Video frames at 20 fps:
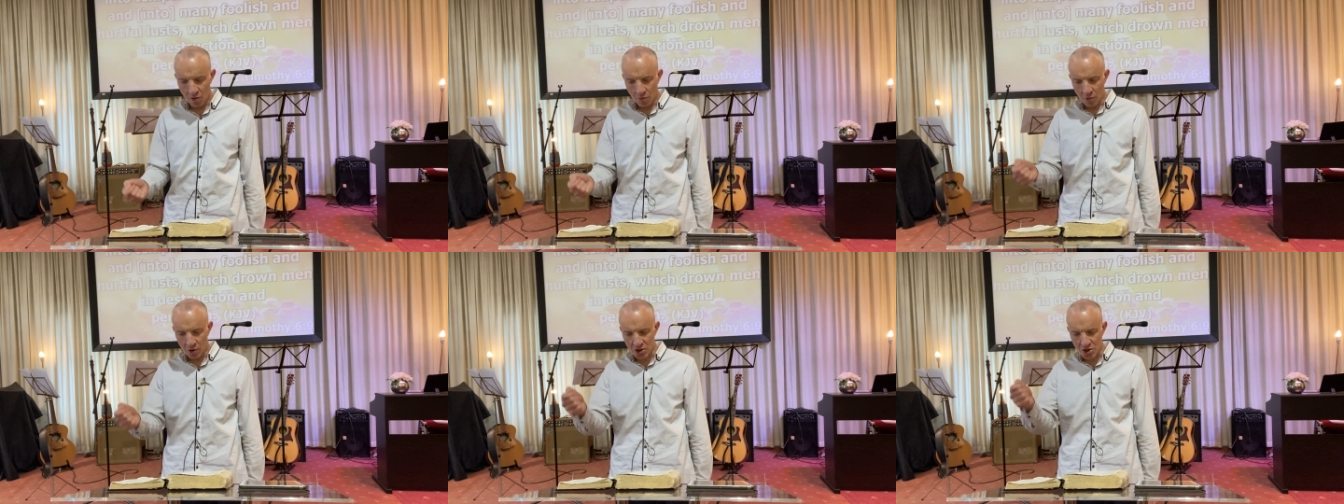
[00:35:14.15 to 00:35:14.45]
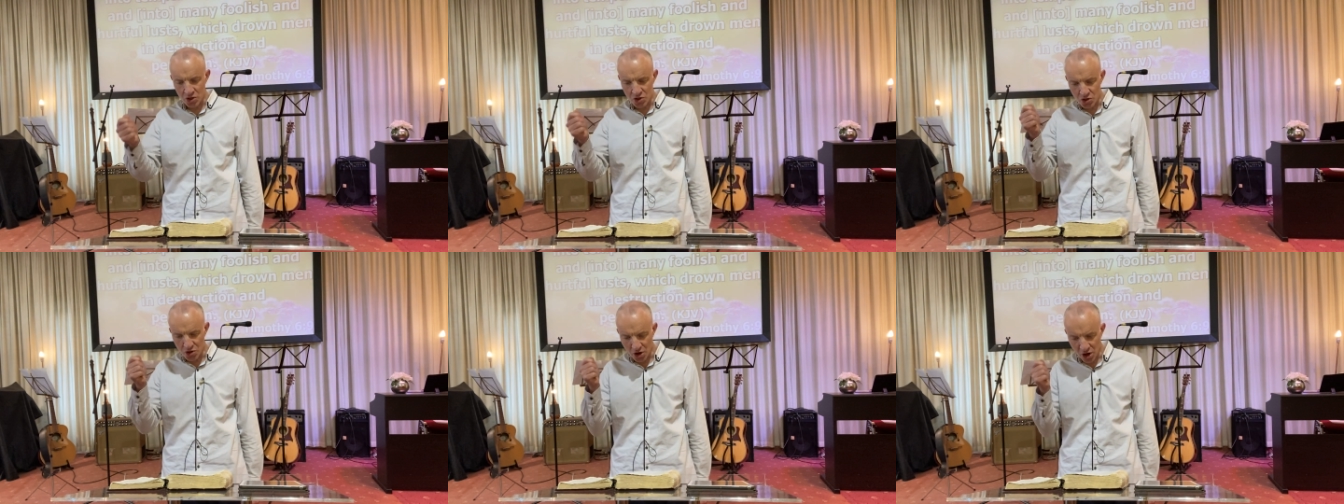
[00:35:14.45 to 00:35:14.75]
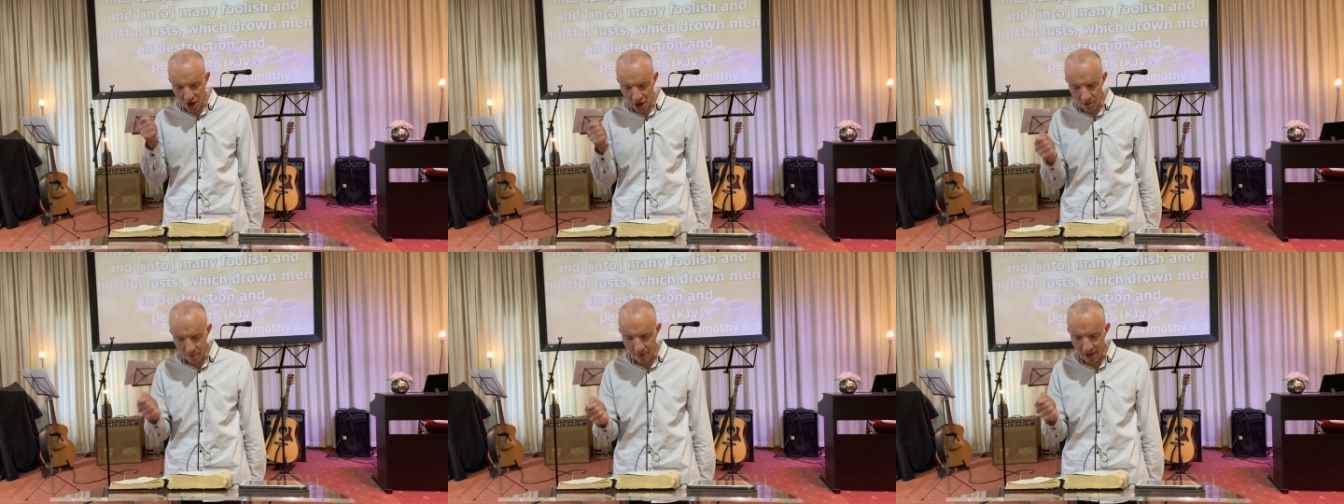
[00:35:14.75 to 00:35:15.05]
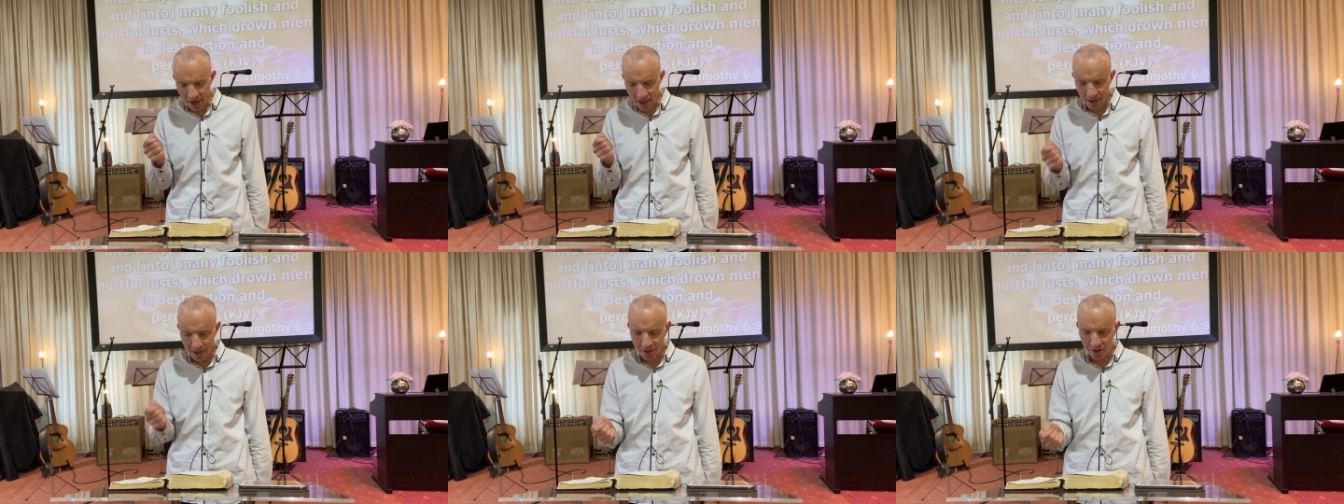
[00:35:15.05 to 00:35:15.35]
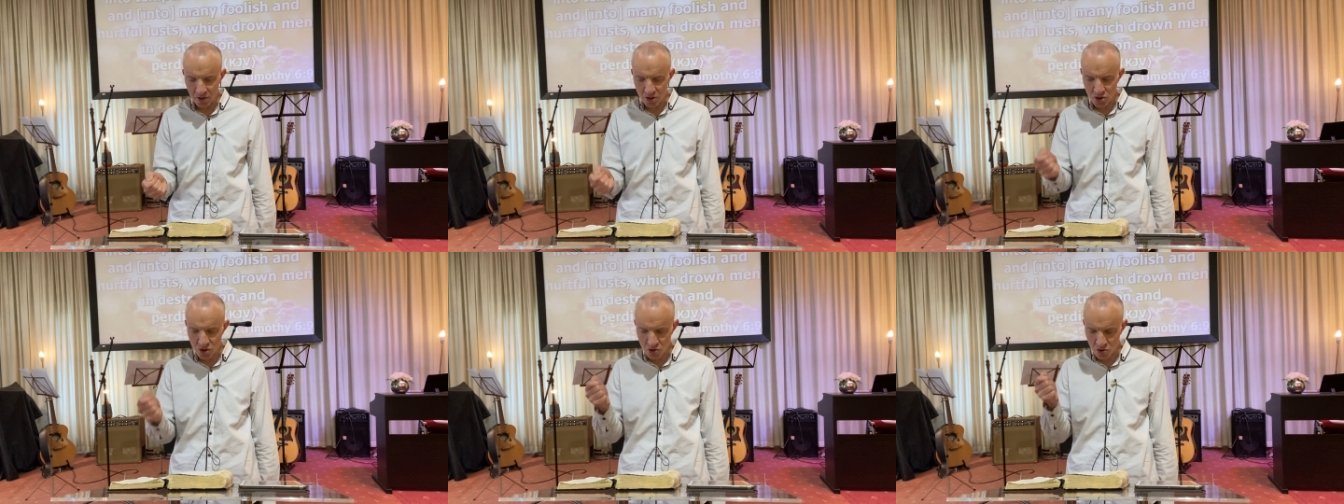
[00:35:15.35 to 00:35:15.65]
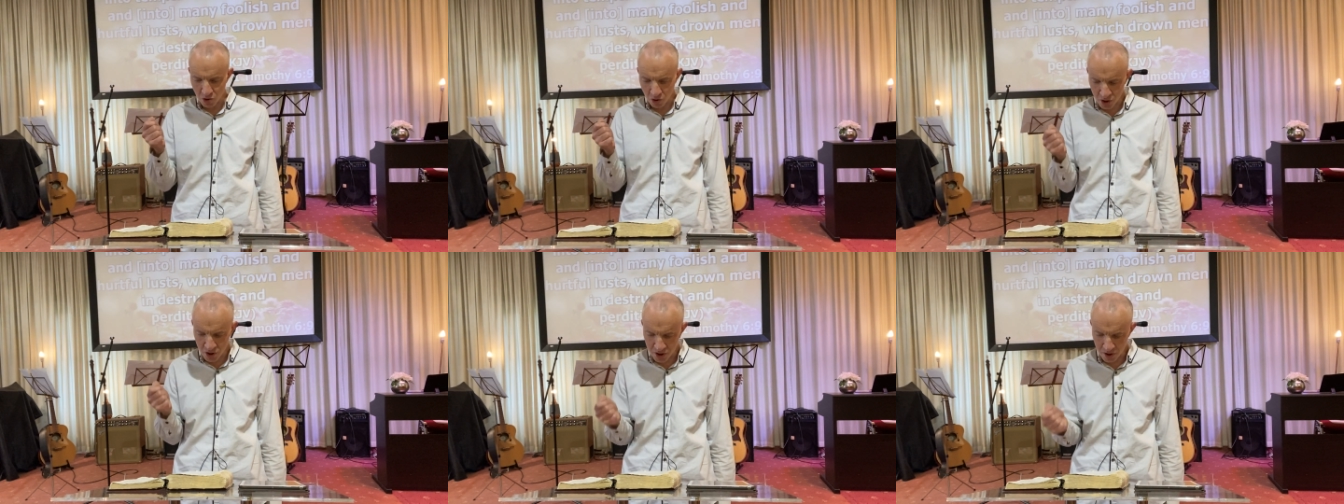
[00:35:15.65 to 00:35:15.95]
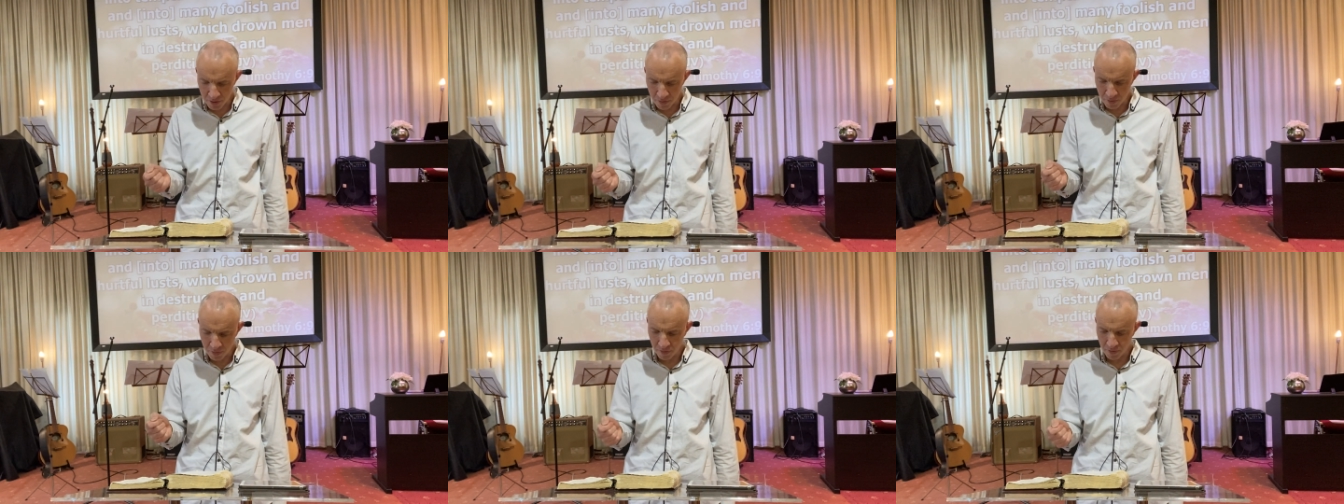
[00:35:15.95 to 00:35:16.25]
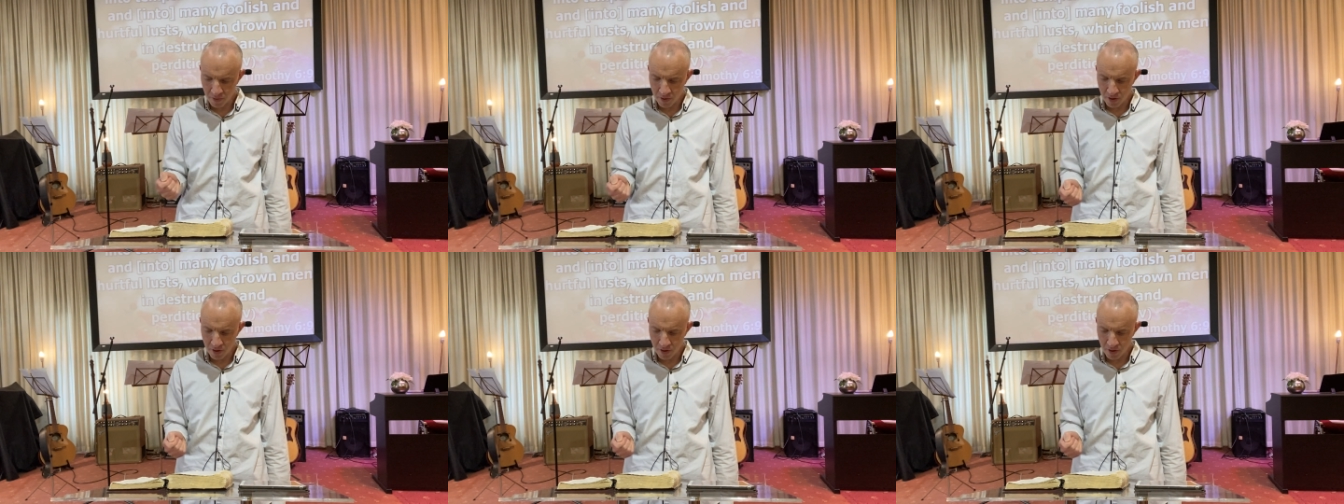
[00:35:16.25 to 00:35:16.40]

which drown men in destruction